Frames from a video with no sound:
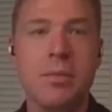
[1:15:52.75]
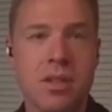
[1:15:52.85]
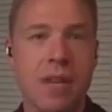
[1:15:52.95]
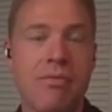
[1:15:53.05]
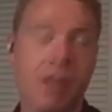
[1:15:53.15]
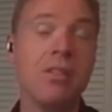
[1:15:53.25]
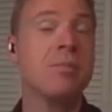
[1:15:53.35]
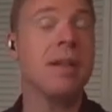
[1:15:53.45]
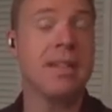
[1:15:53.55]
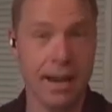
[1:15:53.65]
startup failed
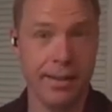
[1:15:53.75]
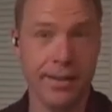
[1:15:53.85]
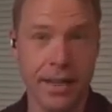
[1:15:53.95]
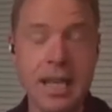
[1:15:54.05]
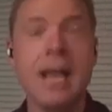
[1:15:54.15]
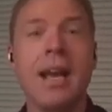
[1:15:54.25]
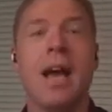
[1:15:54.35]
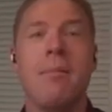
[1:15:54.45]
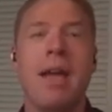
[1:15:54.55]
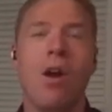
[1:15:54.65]
spectacularly. I
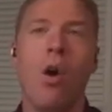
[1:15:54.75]
made